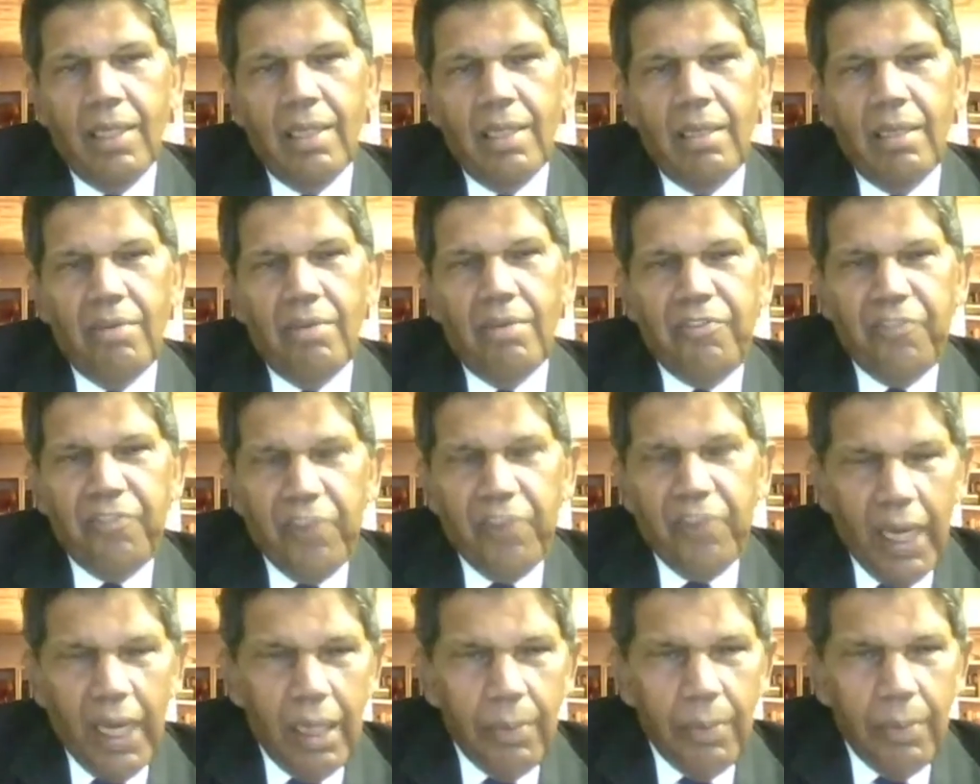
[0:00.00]
The
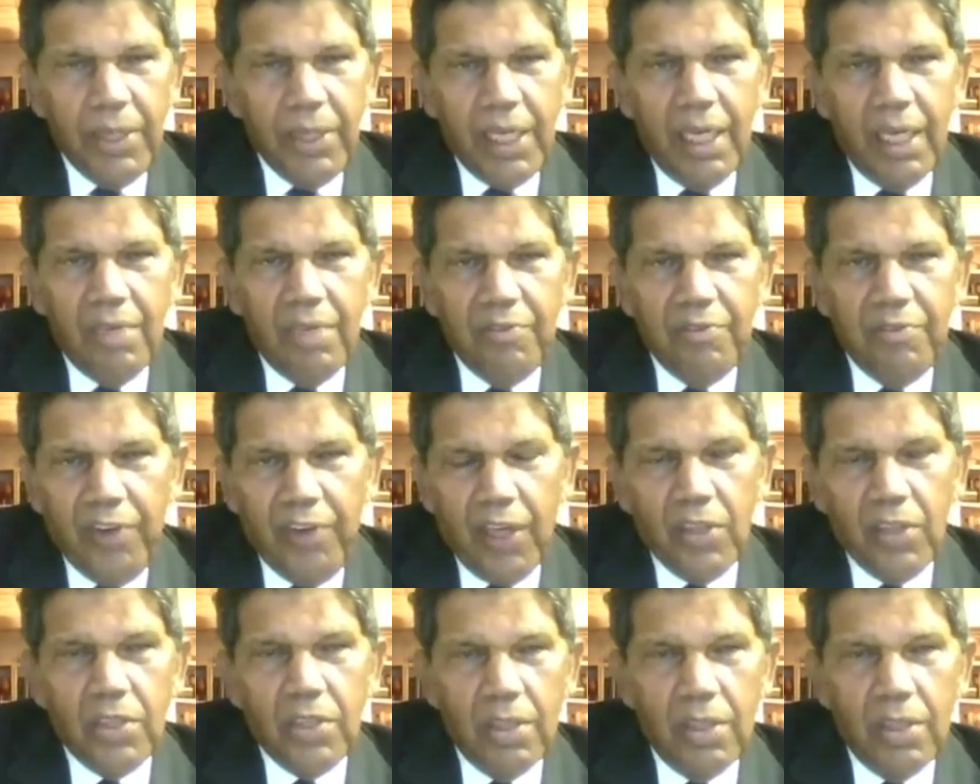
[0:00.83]
fire brigade
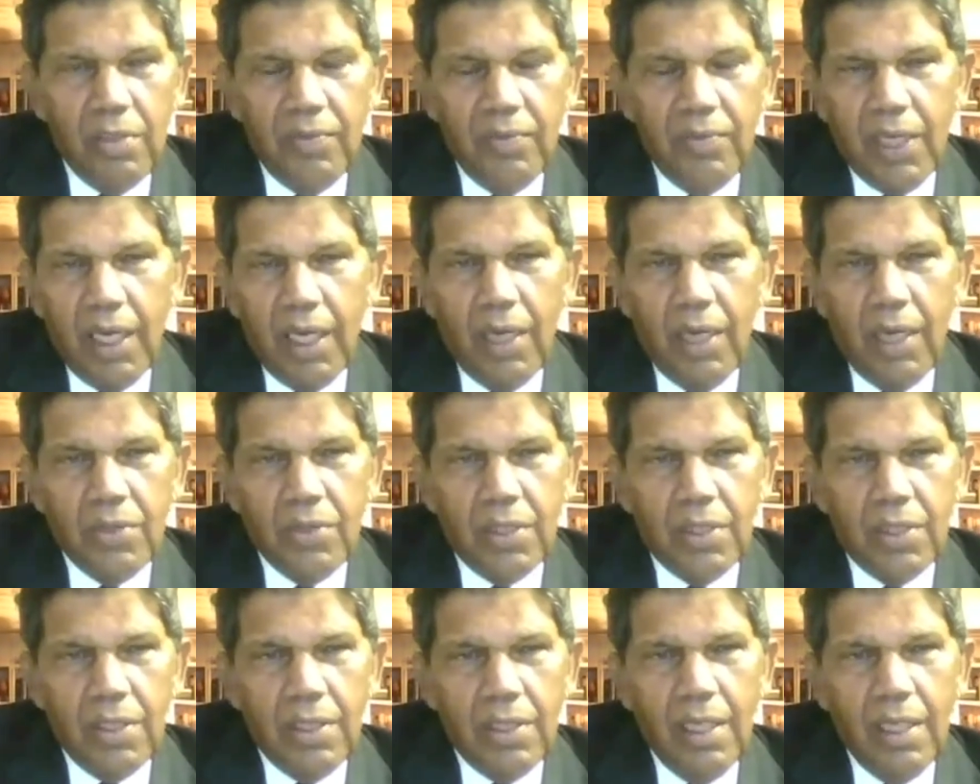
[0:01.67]
function of the
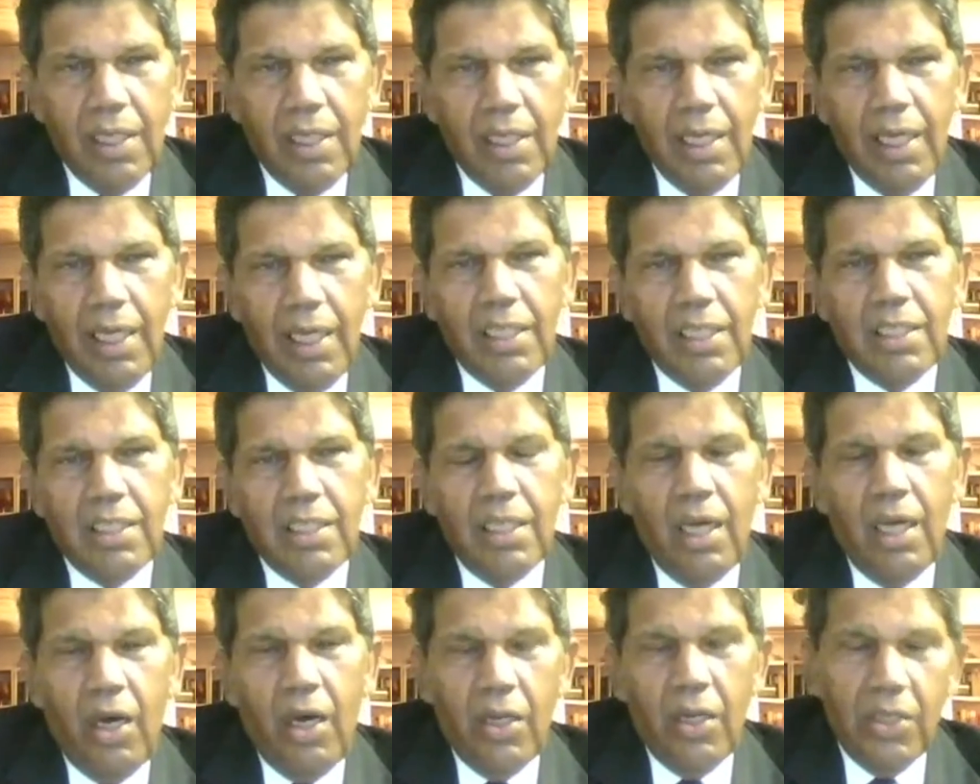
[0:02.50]
Council is
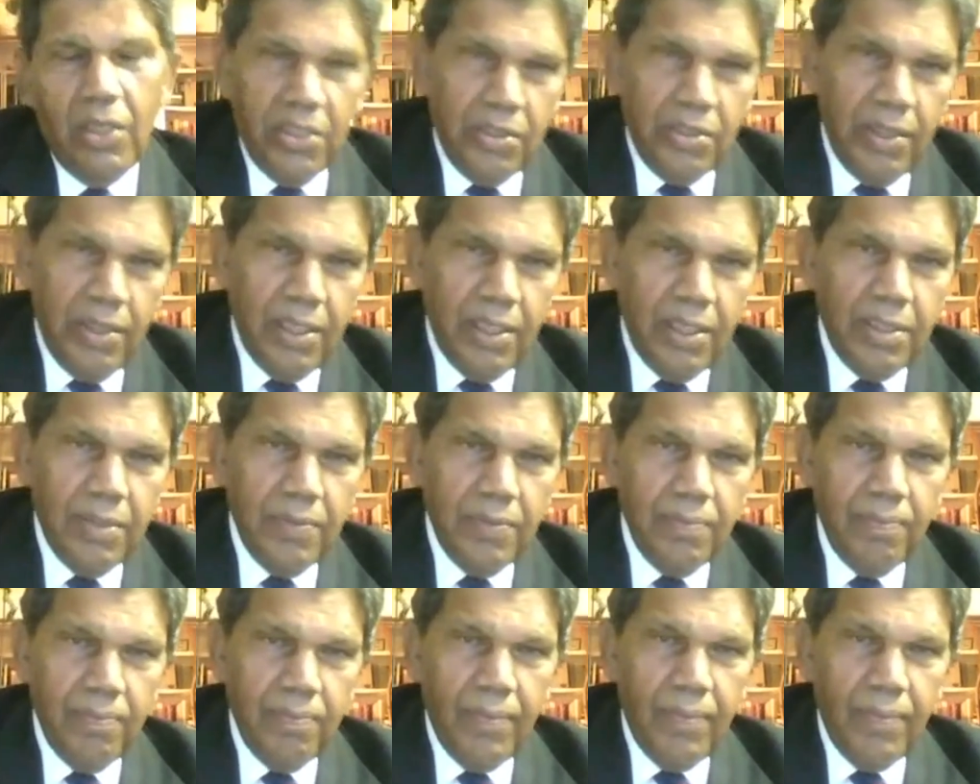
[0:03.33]
under stress.